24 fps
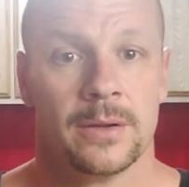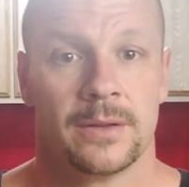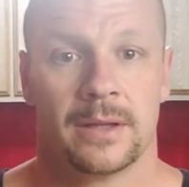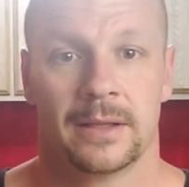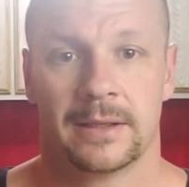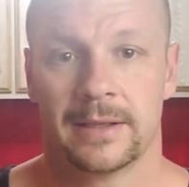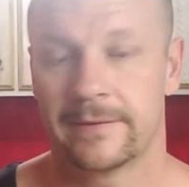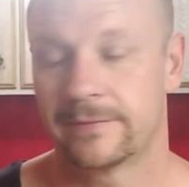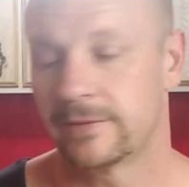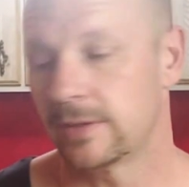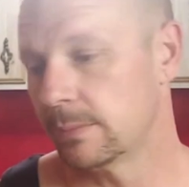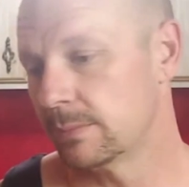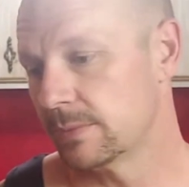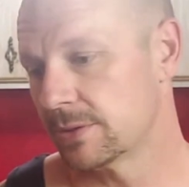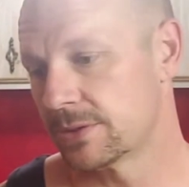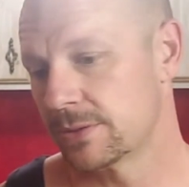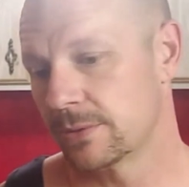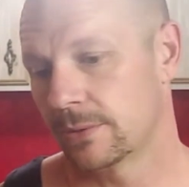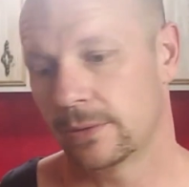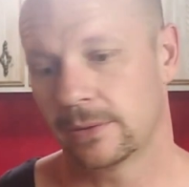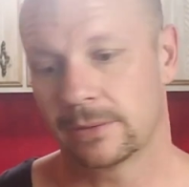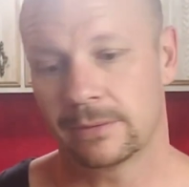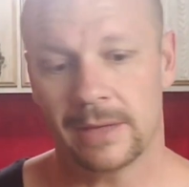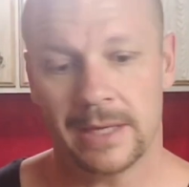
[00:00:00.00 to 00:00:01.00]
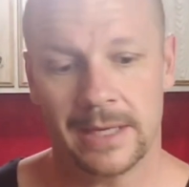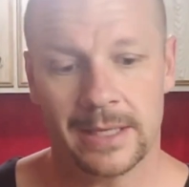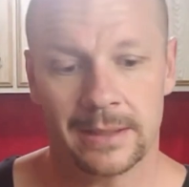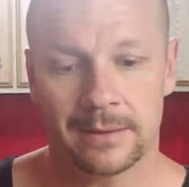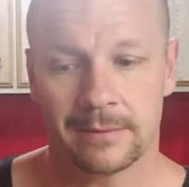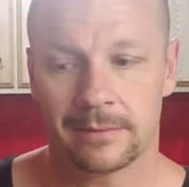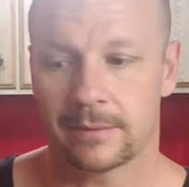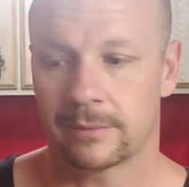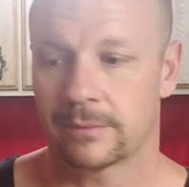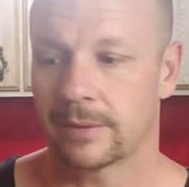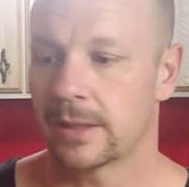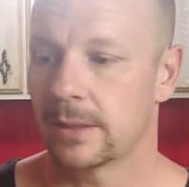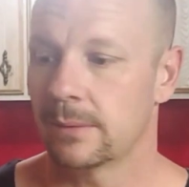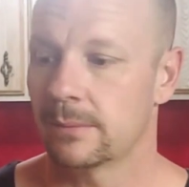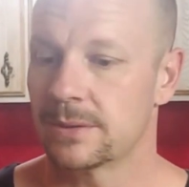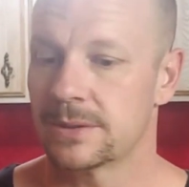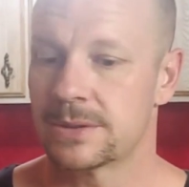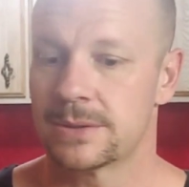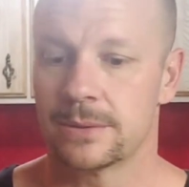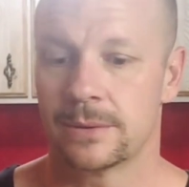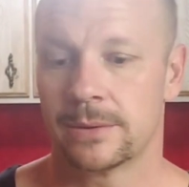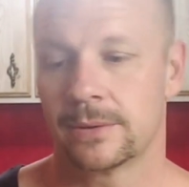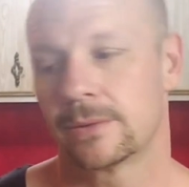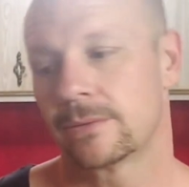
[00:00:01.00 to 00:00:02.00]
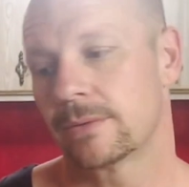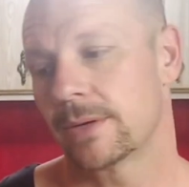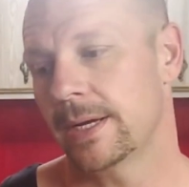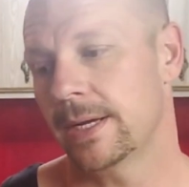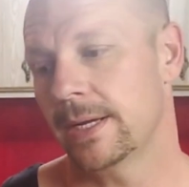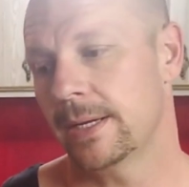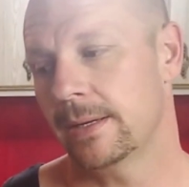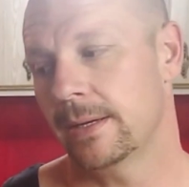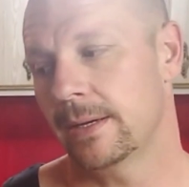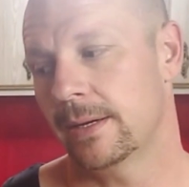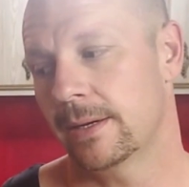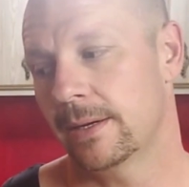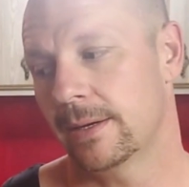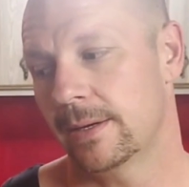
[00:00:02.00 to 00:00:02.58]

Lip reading: The lifting was doing great, the running was doing great,